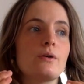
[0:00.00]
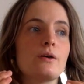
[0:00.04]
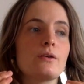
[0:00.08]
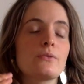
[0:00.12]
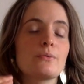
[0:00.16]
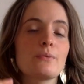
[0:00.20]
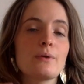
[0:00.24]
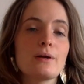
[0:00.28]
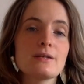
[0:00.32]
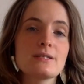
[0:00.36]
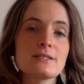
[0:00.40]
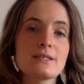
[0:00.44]

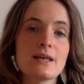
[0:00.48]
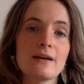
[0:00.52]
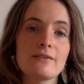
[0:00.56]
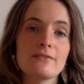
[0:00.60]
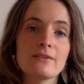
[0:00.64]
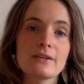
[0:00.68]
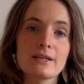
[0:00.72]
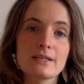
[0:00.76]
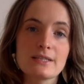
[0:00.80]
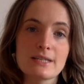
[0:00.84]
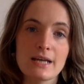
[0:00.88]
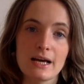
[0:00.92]
as well as
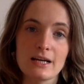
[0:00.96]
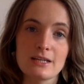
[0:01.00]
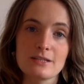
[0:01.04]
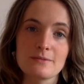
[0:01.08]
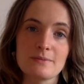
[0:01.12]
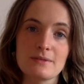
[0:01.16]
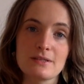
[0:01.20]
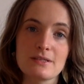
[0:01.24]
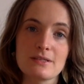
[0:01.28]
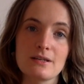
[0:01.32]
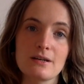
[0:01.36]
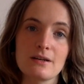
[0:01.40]
having
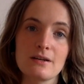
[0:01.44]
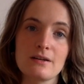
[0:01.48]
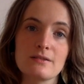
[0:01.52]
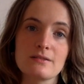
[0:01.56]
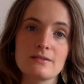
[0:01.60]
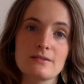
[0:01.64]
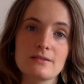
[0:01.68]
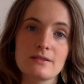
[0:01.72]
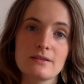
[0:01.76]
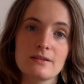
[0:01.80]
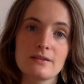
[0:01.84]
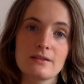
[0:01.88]
attachment
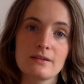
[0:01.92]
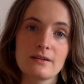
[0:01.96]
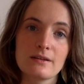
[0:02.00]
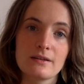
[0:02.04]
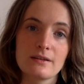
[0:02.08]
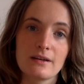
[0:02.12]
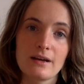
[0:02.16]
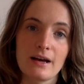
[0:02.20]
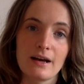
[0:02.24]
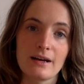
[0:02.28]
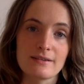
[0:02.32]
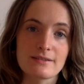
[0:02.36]
styles
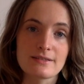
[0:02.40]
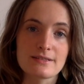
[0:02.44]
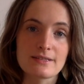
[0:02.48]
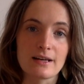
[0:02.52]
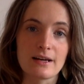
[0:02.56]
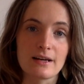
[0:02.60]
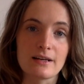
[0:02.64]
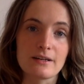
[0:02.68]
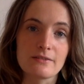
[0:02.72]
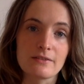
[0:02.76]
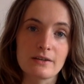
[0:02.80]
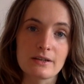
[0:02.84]

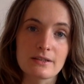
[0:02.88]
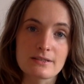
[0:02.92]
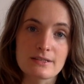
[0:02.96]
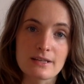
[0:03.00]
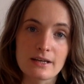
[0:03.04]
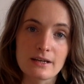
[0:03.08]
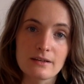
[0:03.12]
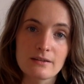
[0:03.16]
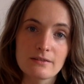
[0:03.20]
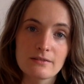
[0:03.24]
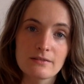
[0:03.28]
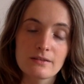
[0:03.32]
outside of
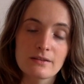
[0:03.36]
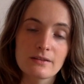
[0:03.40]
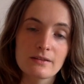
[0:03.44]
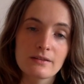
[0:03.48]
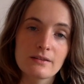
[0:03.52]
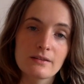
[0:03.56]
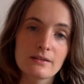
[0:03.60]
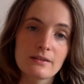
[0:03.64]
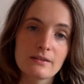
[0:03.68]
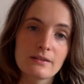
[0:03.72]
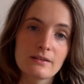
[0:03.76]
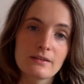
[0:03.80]
ourselves,
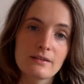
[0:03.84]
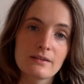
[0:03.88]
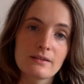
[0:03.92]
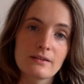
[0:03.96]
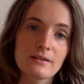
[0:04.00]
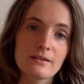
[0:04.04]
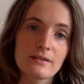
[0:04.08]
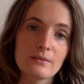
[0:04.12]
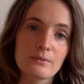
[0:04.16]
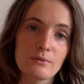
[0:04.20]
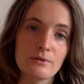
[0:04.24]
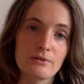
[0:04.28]

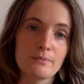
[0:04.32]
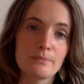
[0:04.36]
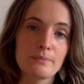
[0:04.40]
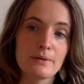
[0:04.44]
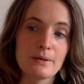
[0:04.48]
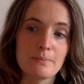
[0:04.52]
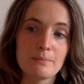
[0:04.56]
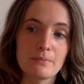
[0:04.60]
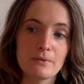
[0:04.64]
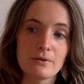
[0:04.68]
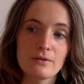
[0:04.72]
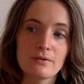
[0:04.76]
with
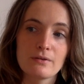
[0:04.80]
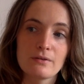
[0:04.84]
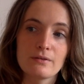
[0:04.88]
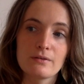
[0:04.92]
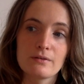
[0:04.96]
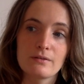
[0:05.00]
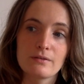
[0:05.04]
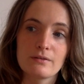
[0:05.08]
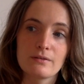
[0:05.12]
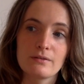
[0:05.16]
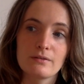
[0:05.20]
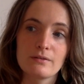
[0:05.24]
people,
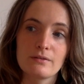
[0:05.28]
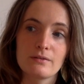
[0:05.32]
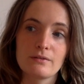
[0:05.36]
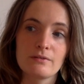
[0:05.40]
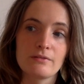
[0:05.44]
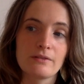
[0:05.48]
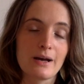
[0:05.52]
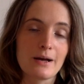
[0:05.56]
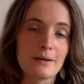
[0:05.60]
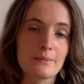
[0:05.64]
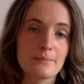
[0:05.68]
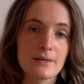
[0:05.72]

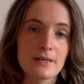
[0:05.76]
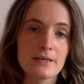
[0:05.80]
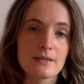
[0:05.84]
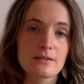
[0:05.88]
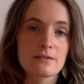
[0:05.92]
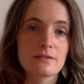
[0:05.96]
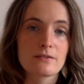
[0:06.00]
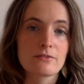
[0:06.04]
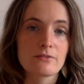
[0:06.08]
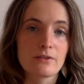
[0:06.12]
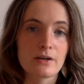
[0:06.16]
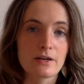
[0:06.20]

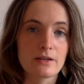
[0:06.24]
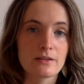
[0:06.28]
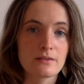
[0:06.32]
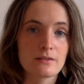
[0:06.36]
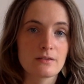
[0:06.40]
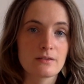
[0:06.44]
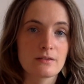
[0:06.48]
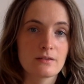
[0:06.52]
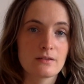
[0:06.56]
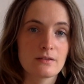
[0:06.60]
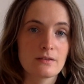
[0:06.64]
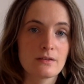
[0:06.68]
families,
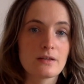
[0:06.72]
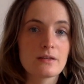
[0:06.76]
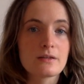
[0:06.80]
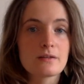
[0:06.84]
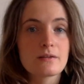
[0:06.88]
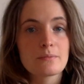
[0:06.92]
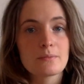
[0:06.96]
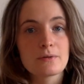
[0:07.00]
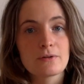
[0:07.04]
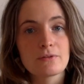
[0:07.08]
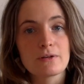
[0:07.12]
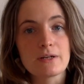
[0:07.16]
friends,
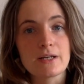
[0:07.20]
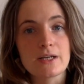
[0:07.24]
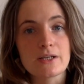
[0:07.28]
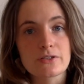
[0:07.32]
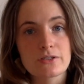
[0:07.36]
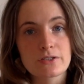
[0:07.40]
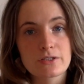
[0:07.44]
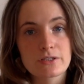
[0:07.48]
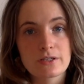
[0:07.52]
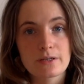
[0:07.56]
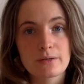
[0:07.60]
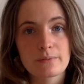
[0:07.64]
intimate
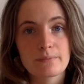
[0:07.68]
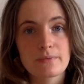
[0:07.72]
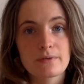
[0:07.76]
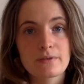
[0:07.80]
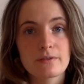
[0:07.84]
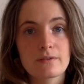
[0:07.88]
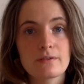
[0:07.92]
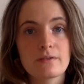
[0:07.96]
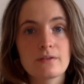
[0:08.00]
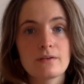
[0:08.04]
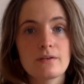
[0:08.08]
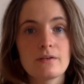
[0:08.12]
relationships,
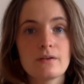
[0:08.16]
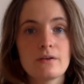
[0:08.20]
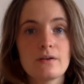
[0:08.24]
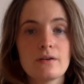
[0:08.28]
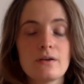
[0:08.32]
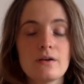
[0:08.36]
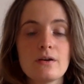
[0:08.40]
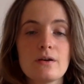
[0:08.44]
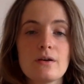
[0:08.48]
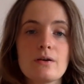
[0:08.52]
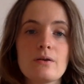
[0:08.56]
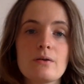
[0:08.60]

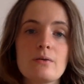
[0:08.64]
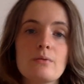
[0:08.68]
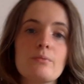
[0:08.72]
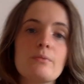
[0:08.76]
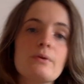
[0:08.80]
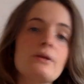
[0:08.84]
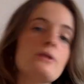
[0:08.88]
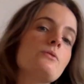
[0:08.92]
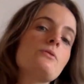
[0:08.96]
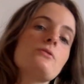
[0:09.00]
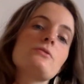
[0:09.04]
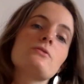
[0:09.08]

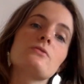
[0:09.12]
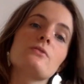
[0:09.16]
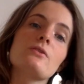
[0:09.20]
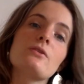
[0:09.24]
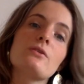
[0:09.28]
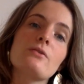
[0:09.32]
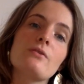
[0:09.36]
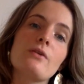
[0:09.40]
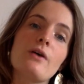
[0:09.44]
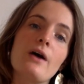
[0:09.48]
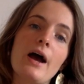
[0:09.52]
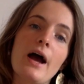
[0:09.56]
we also
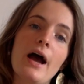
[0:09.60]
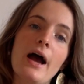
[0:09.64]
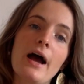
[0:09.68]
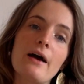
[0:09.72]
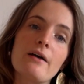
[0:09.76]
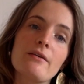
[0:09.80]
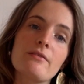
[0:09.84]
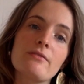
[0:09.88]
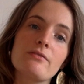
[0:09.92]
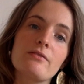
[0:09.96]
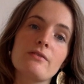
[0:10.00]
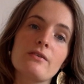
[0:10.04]

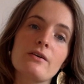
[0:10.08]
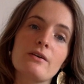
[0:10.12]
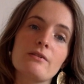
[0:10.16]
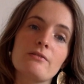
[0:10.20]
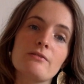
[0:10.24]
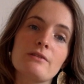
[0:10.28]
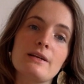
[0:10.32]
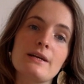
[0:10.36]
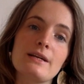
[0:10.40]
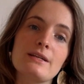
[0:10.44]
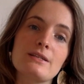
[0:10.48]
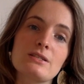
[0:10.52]
have a
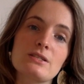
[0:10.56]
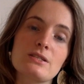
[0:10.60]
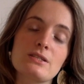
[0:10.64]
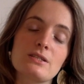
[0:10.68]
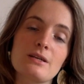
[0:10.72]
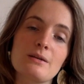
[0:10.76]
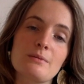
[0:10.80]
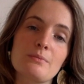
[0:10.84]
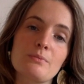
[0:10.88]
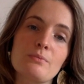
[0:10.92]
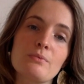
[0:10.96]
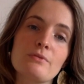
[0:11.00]

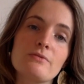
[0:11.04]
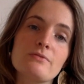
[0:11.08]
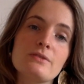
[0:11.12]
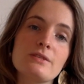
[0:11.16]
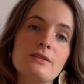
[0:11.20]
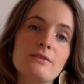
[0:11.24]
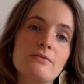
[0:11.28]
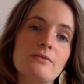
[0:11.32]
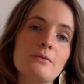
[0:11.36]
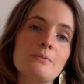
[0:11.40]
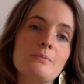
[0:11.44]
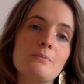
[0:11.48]
relationship with
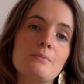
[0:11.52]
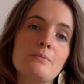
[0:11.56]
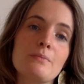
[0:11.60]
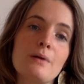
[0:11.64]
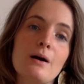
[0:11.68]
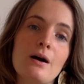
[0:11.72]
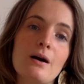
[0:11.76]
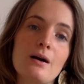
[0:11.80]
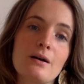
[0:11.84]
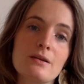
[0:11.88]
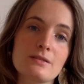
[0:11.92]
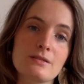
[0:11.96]
different
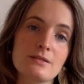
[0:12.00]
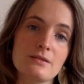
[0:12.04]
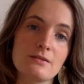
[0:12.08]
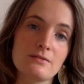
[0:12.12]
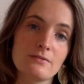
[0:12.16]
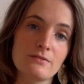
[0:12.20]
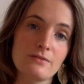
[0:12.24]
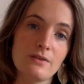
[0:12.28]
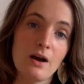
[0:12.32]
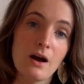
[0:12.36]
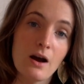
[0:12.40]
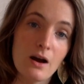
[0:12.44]
parts of
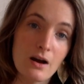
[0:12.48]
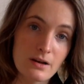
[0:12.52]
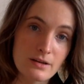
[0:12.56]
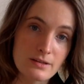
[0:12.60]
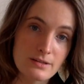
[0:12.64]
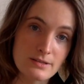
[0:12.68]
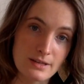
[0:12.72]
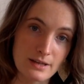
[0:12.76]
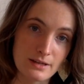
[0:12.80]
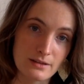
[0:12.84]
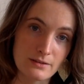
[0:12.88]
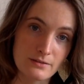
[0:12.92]

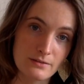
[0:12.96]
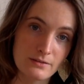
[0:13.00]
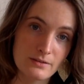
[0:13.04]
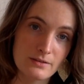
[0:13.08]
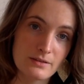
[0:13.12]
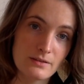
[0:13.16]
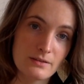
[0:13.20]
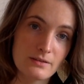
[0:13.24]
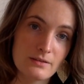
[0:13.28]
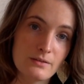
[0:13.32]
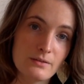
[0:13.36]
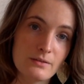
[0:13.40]

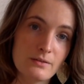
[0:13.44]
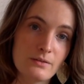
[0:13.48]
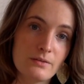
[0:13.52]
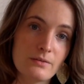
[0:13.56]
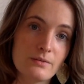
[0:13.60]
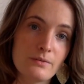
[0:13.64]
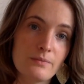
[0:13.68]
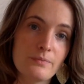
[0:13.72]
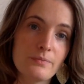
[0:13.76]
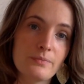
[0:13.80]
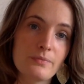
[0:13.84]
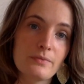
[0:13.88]
ourselves
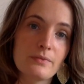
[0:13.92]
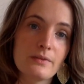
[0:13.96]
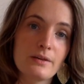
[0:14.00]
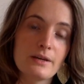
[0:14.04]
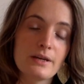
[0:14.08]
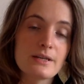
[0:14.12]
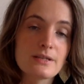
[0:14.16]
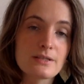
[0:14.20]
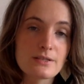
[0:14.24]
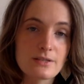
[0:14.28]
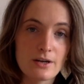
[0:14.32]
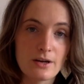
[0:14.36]

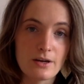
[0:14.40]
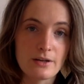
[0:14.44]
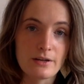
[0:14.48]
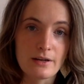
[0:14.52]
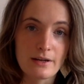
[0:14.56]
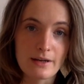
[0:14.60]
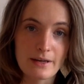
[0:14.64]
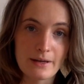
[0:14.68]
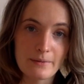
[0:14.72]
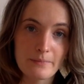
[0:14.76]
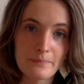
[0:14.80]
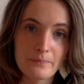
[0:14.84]

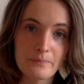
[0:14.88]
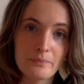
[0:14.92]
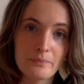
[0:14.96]
internally.